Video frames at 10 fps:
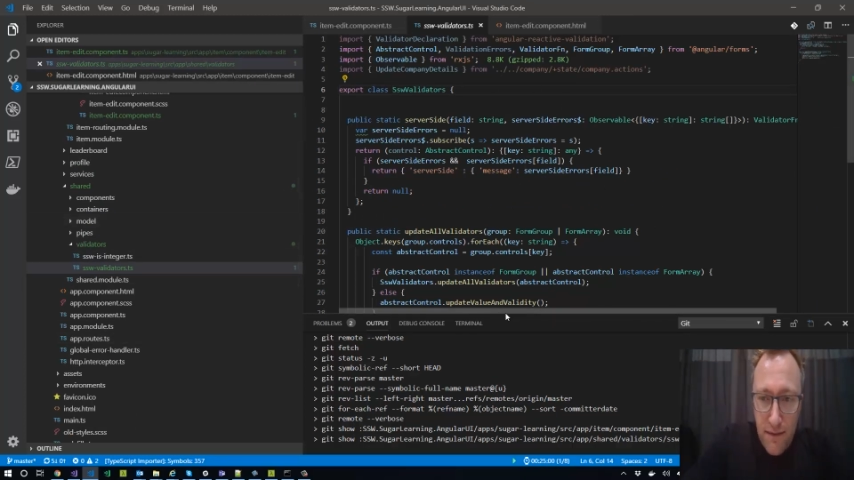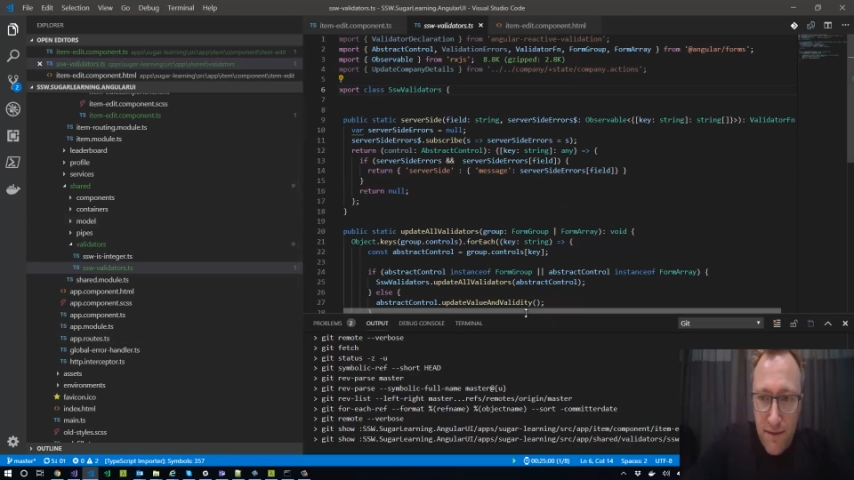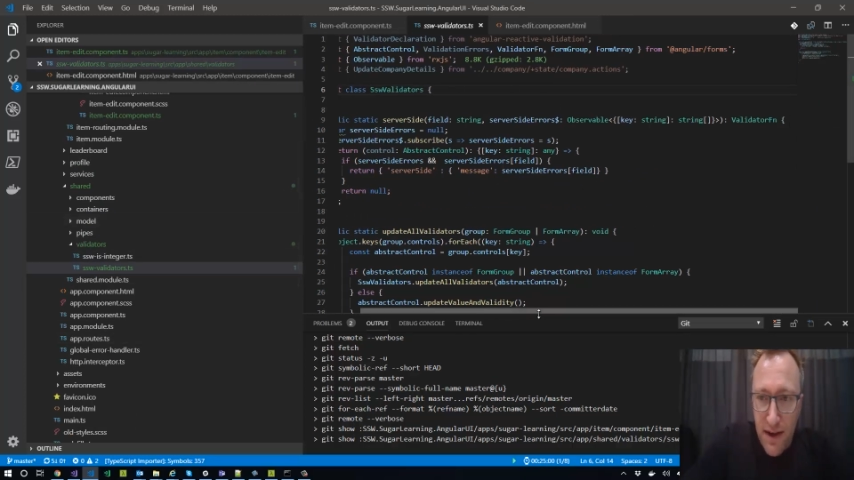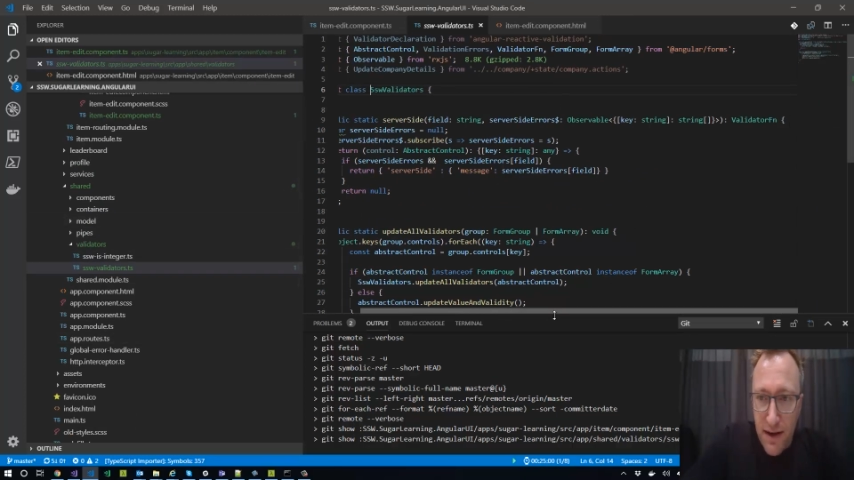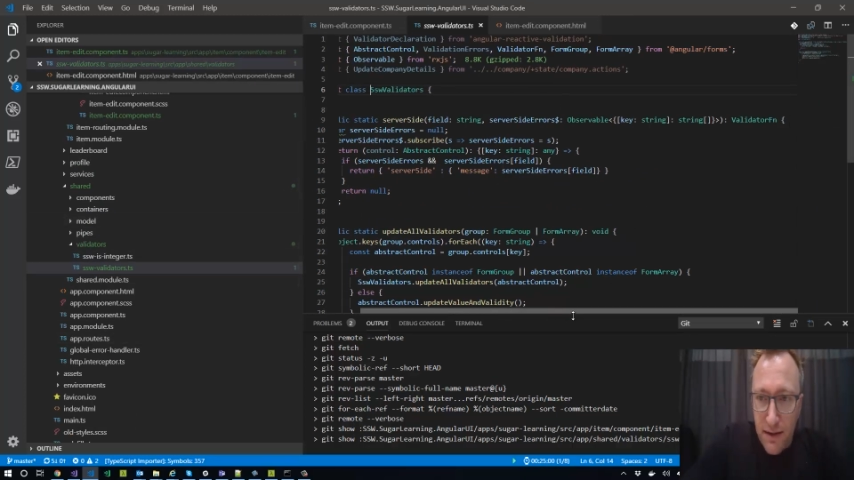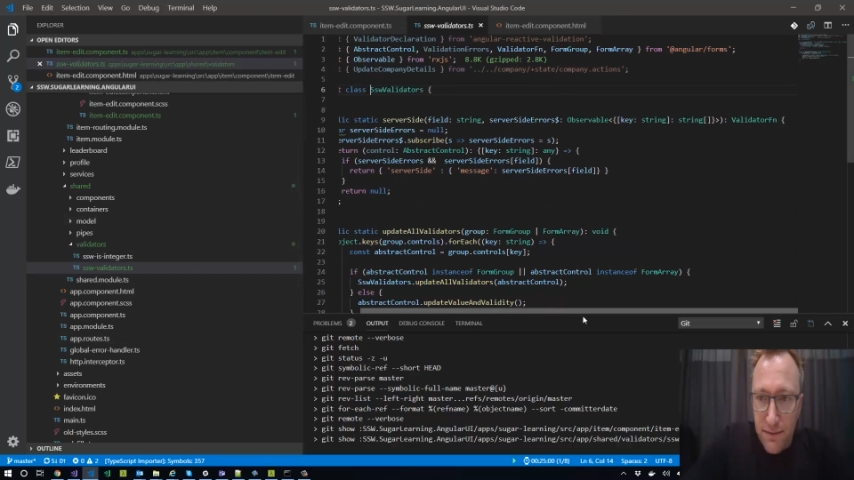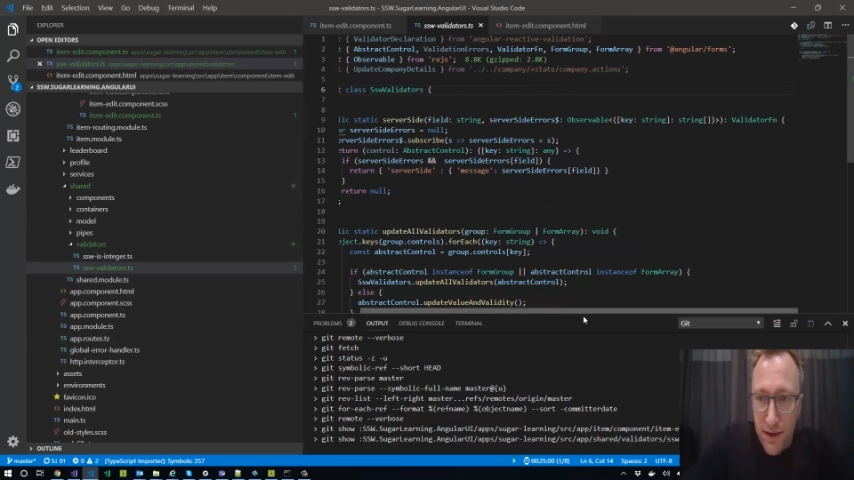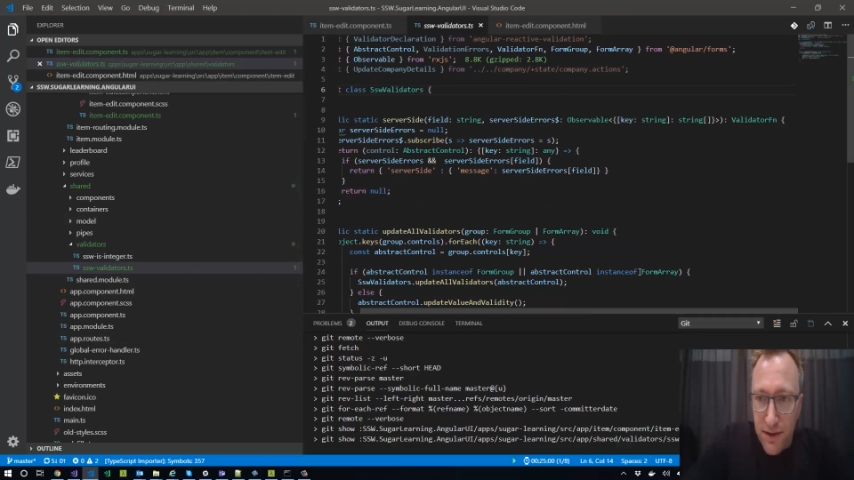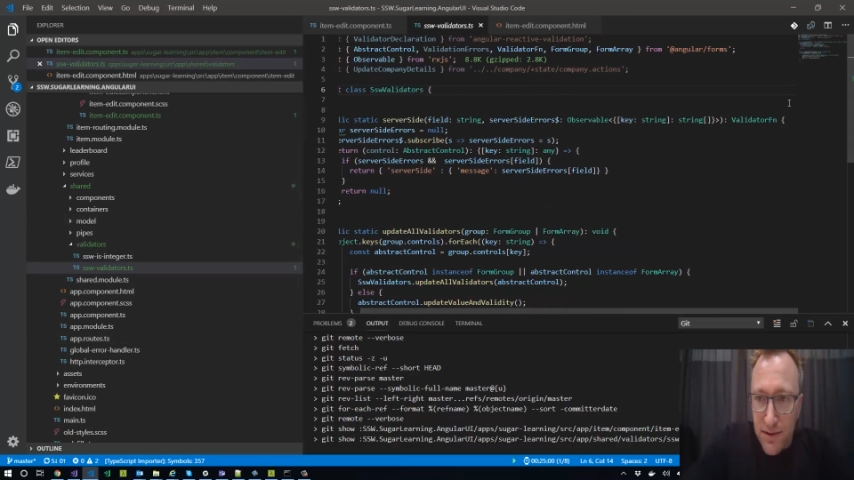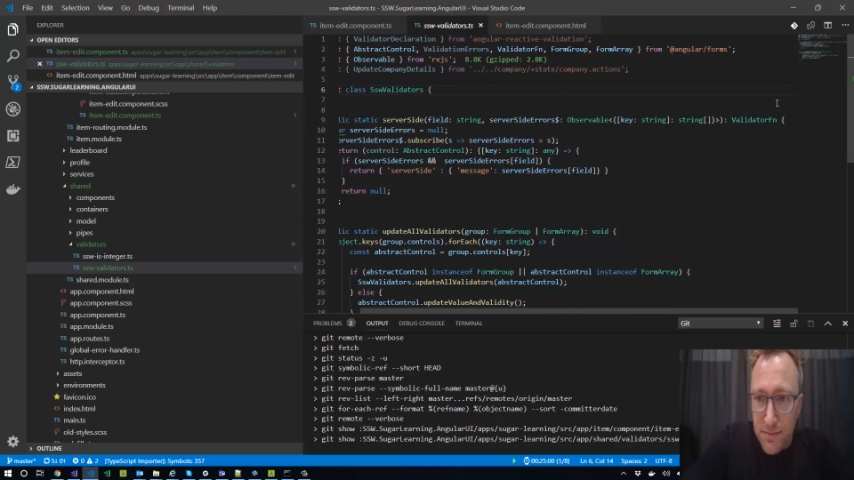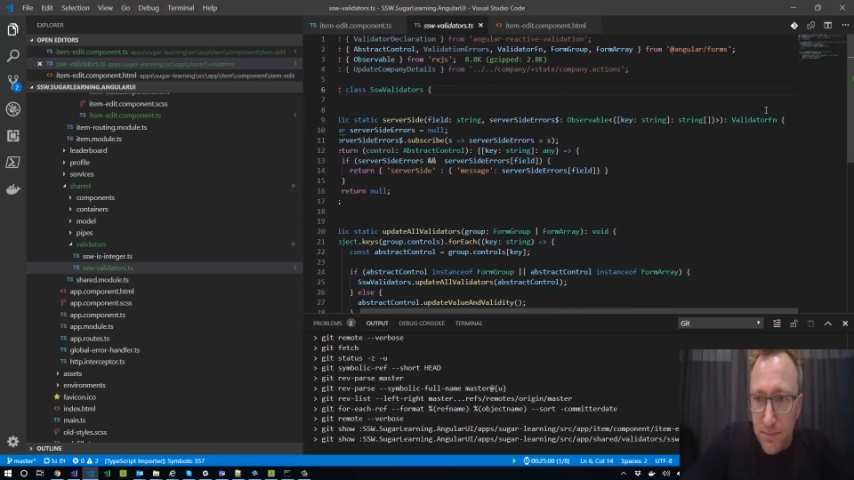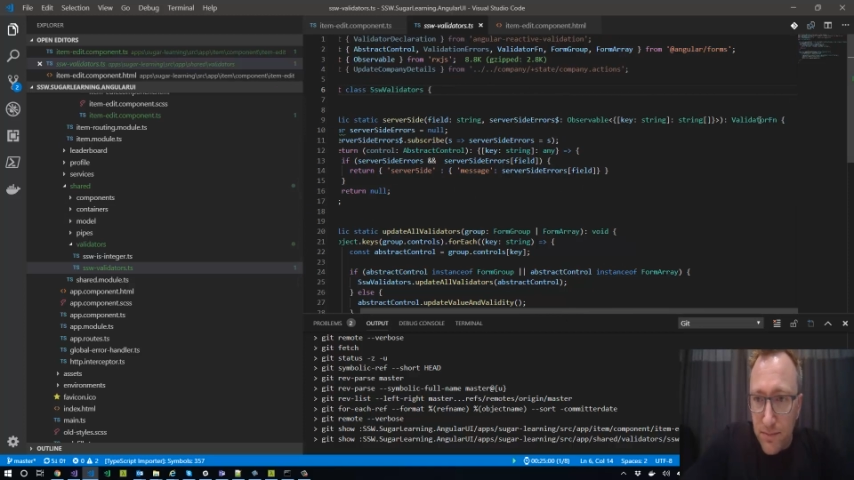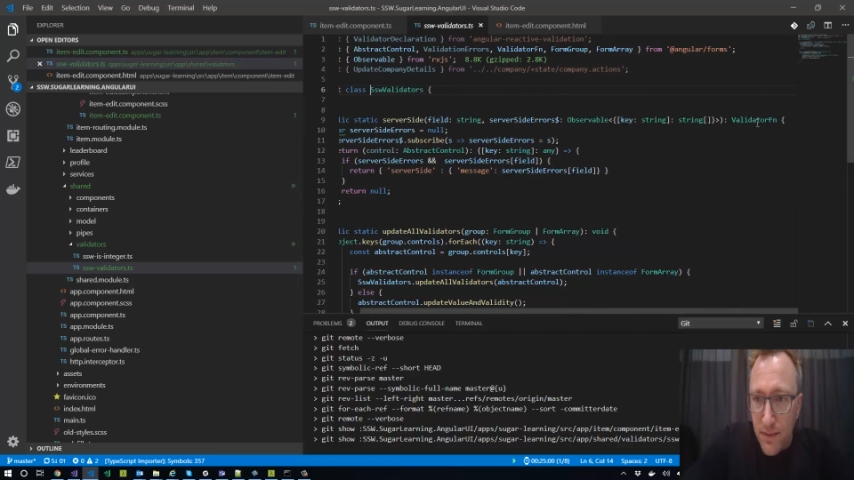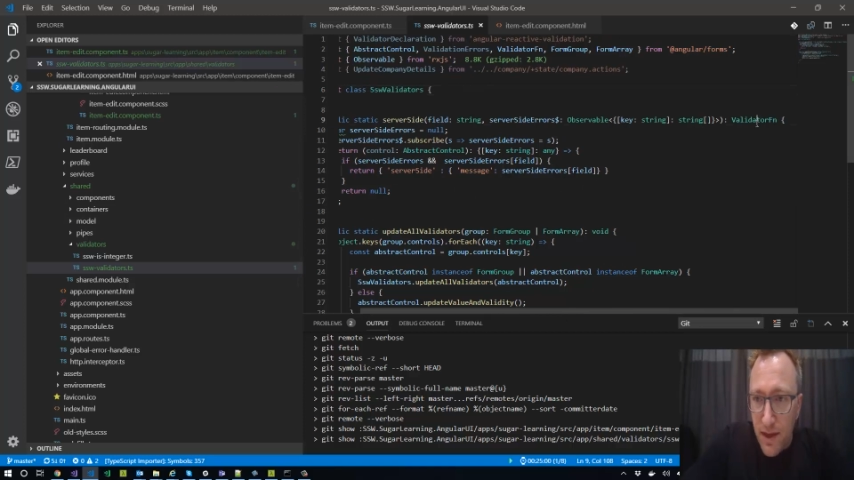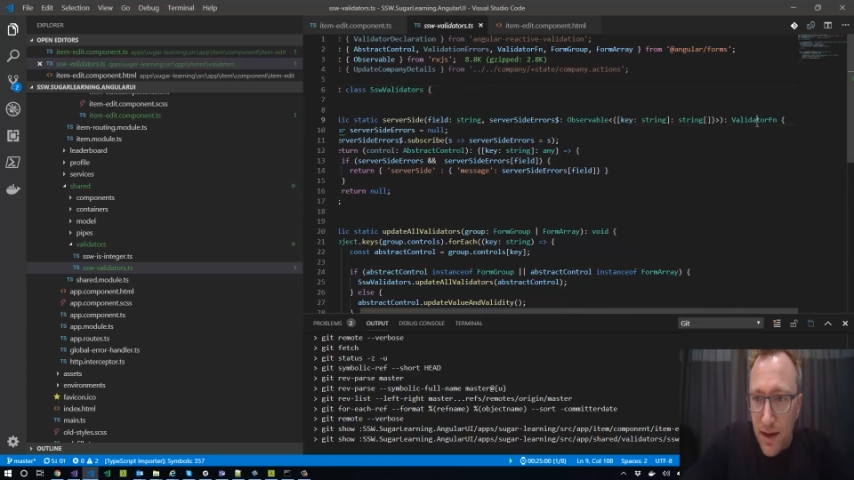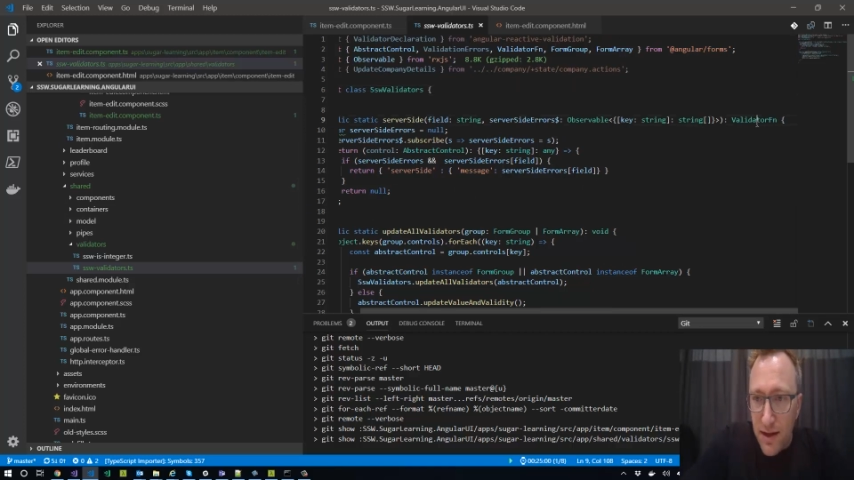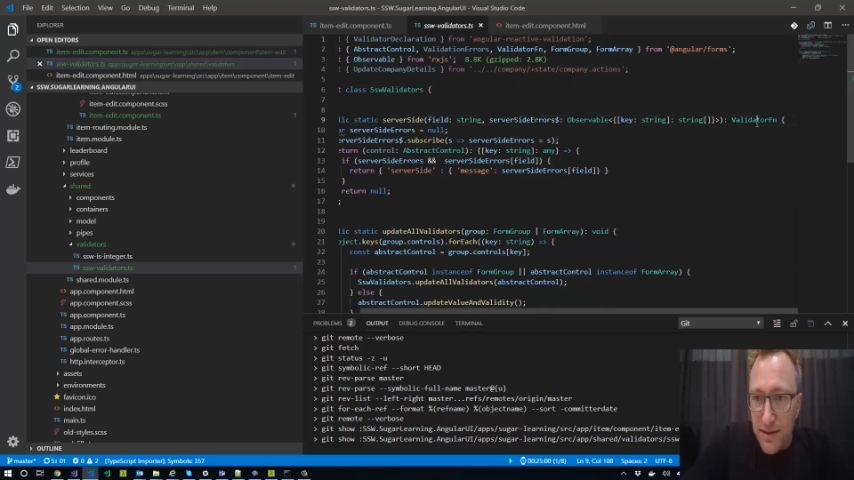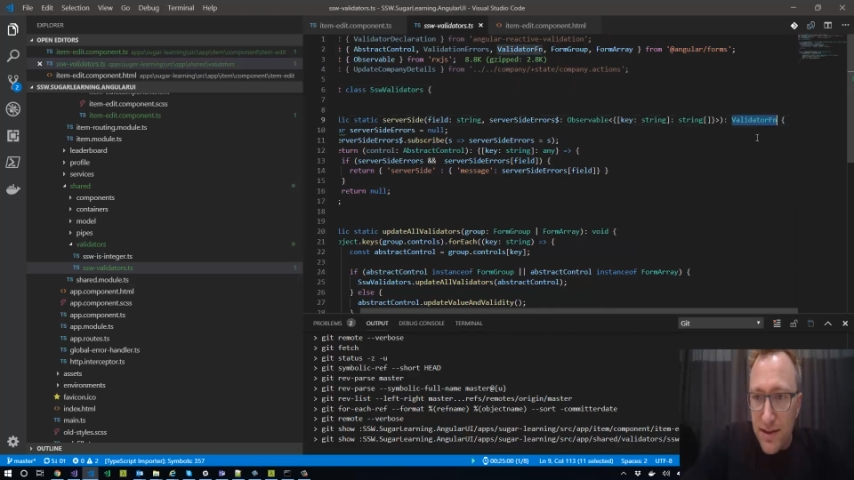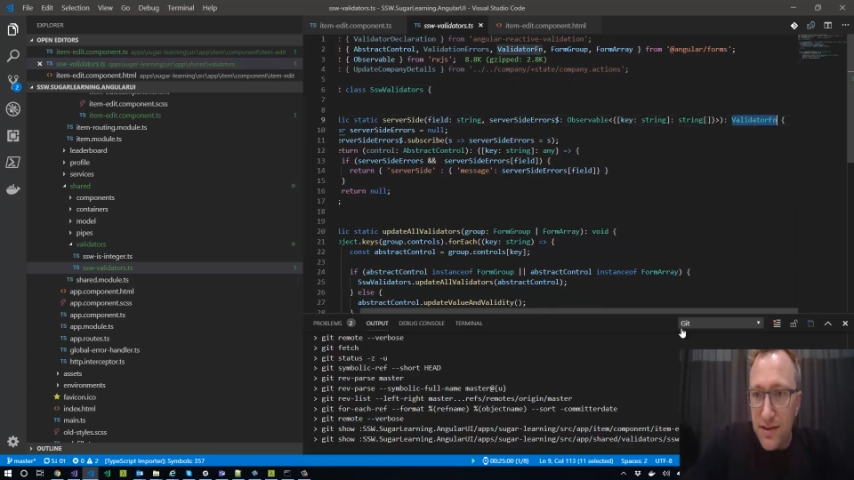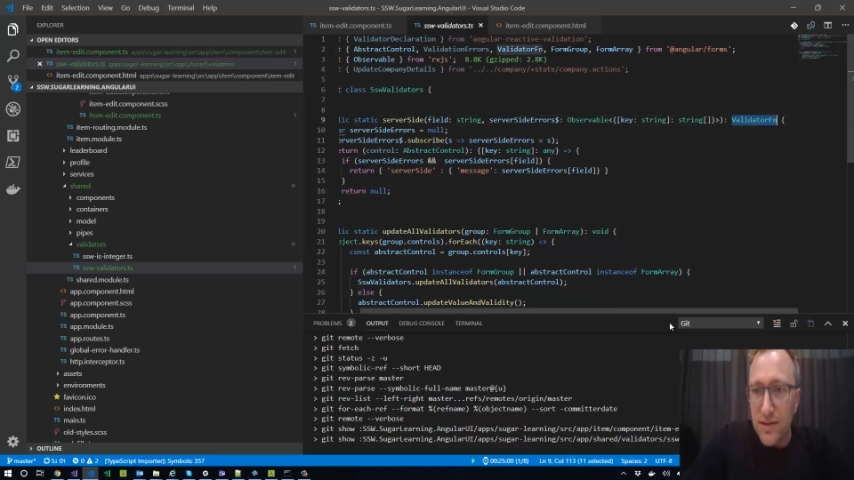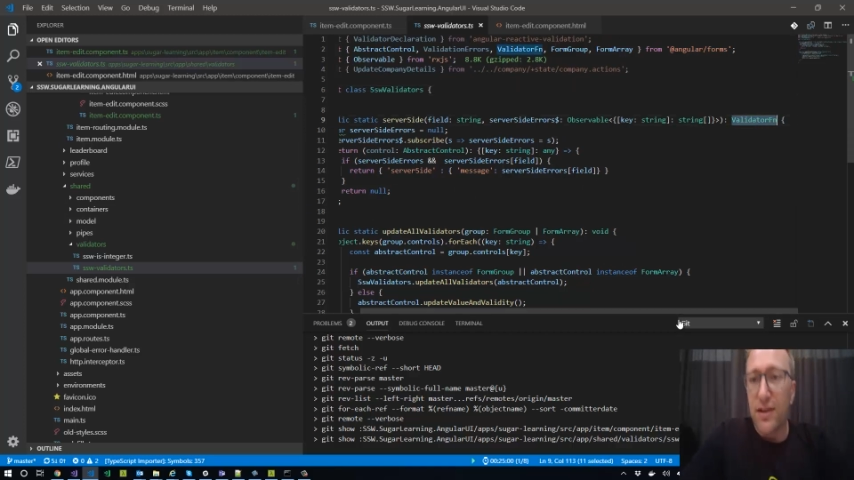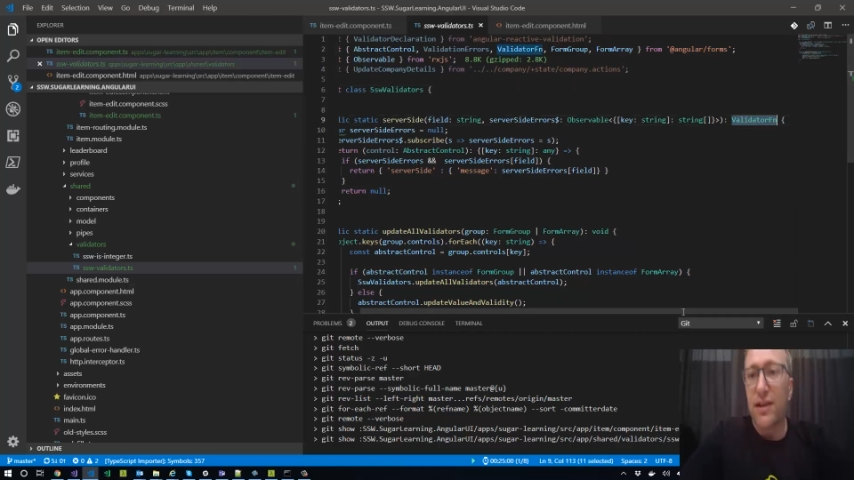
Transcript: a validator function, just